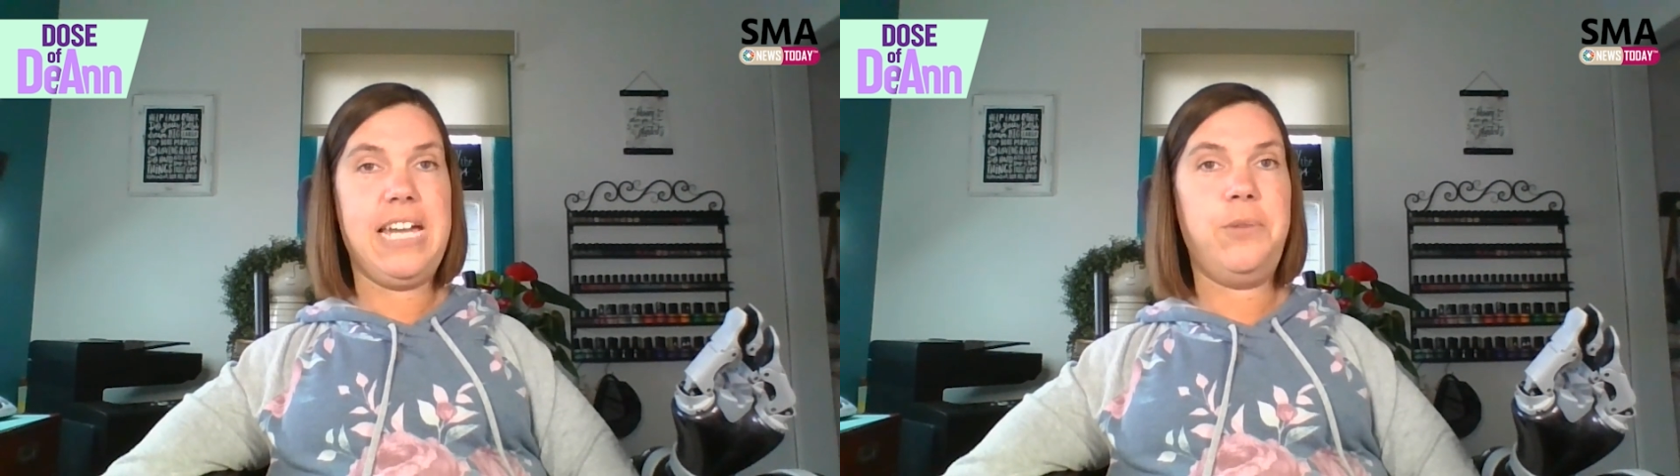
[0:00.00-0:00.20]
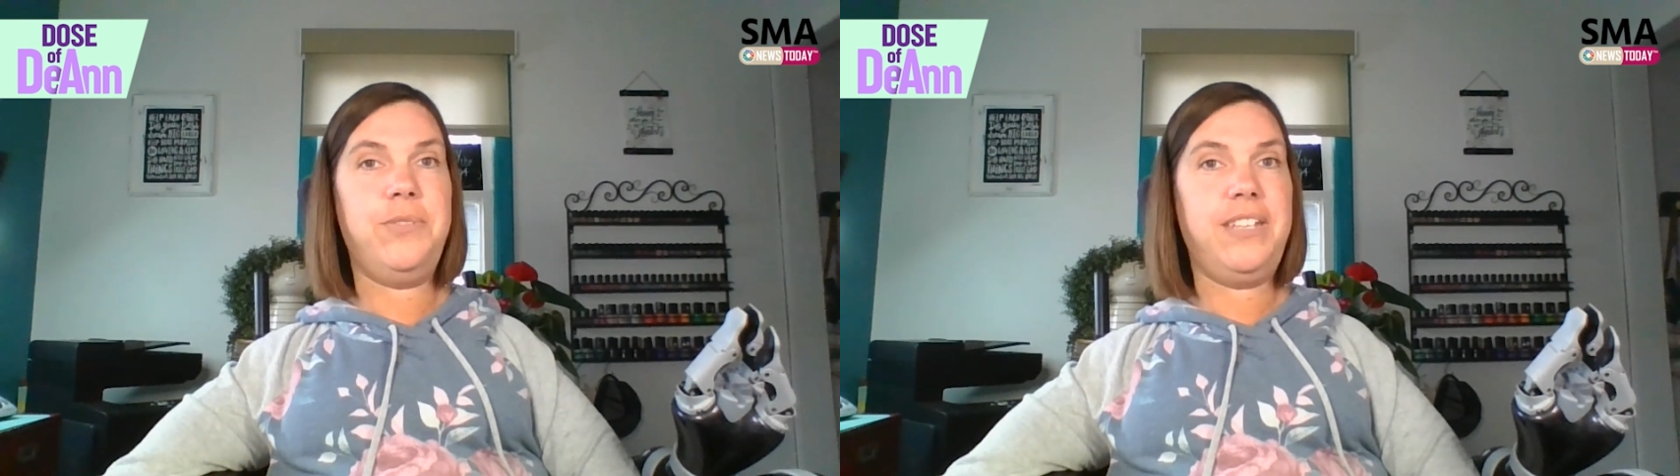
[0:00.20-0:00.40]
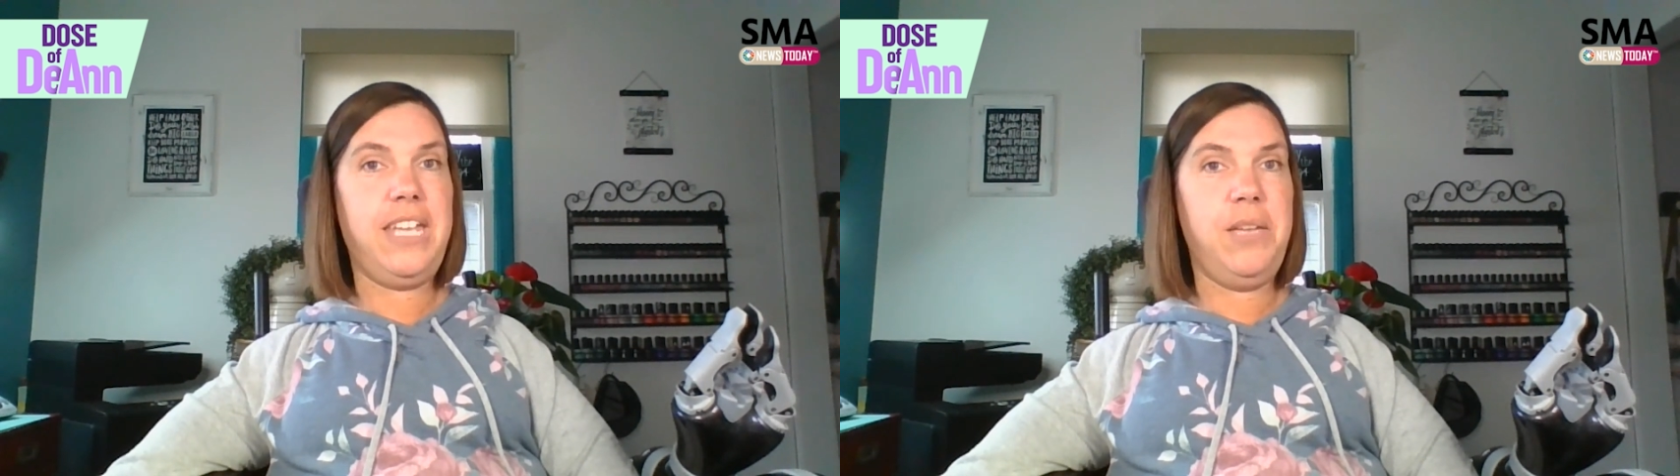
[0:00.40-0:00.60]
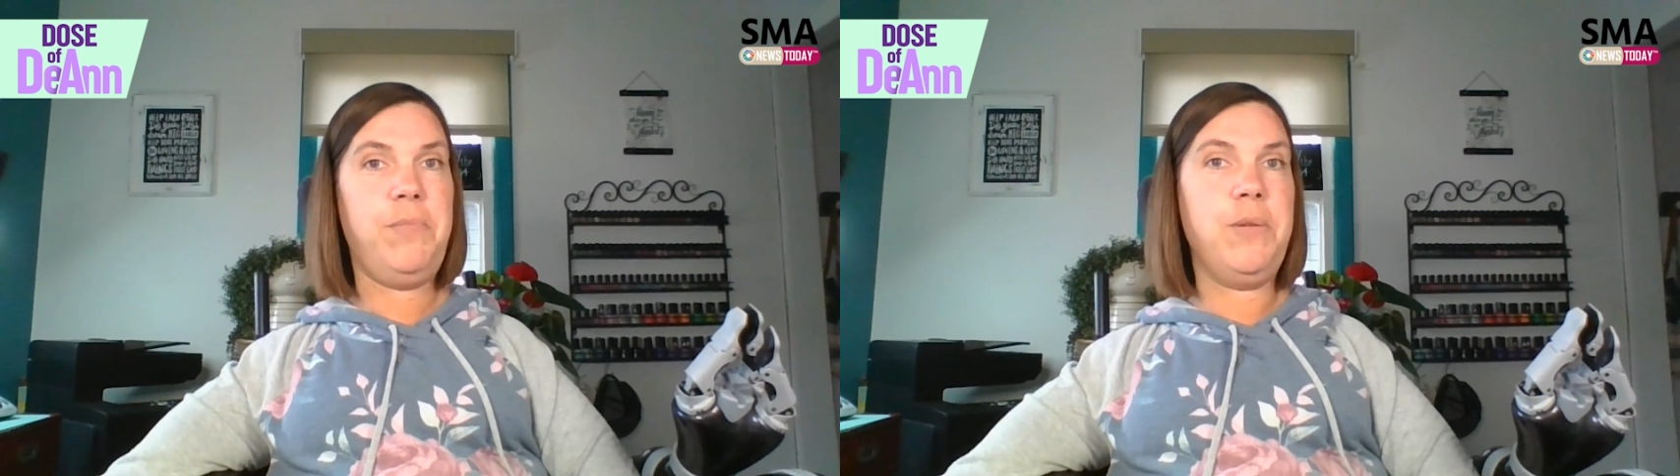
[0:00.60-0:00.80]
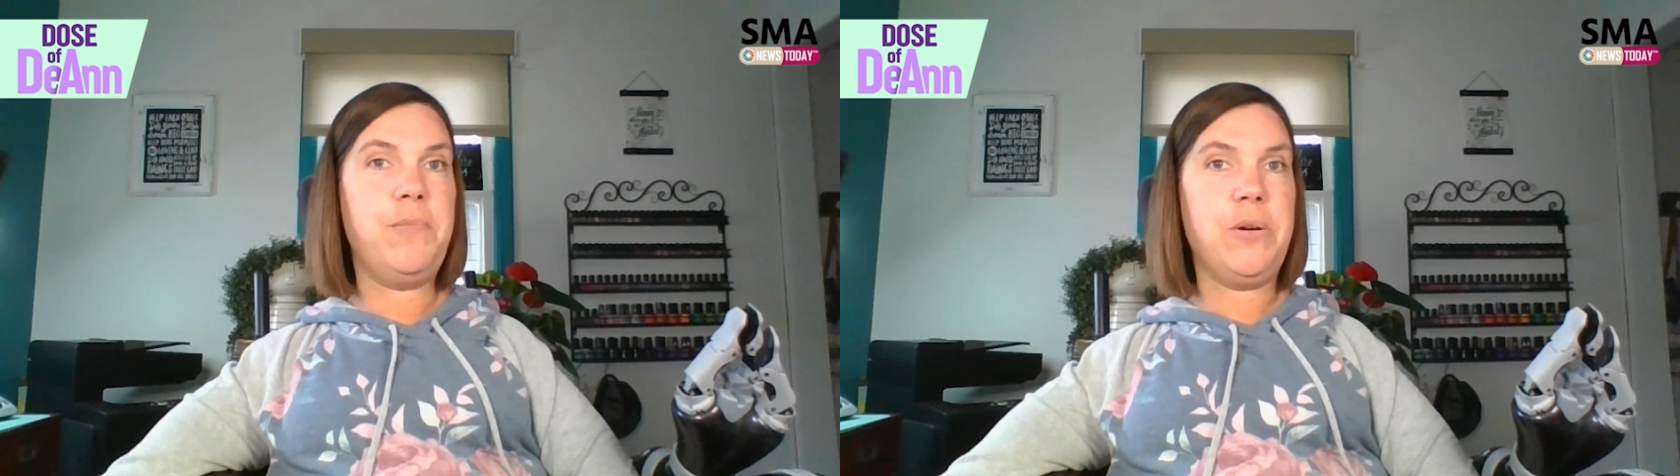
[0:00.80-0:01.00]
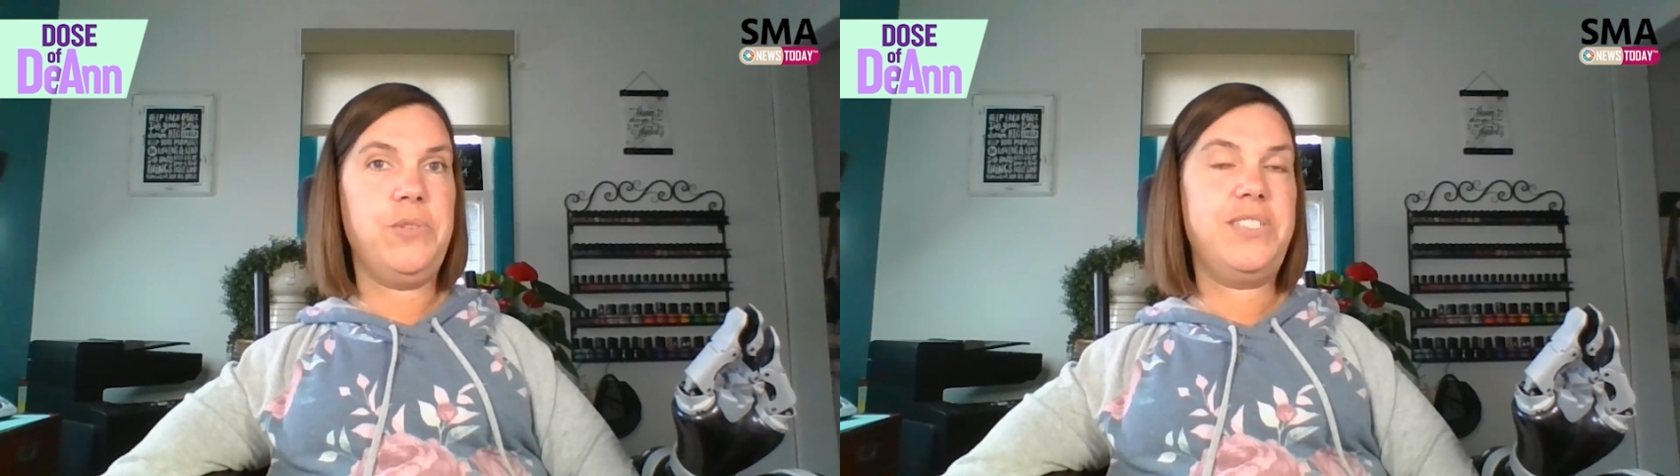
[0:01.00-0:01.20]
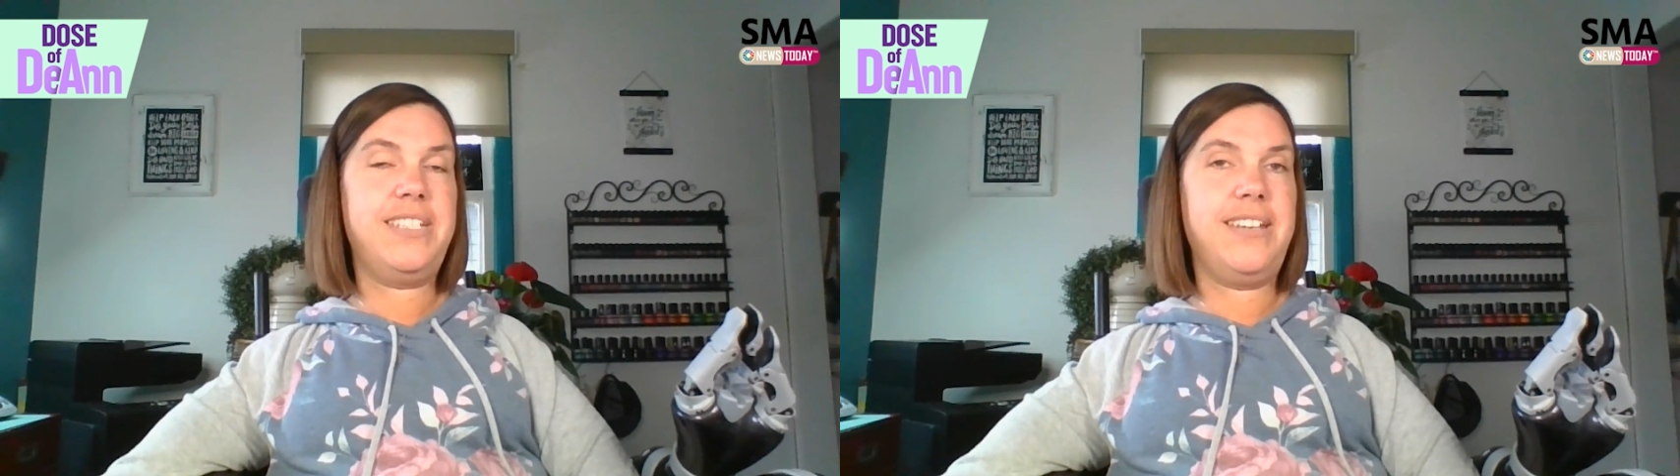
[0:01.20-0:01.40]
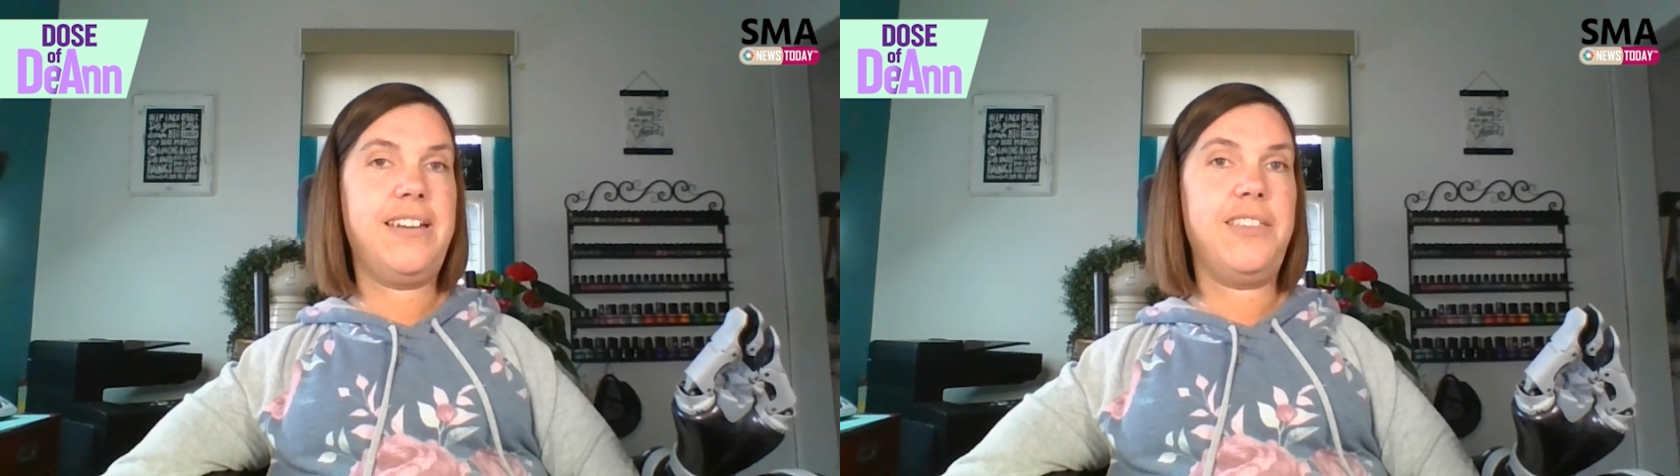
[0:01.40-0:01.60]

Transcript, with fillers: I will keep you posted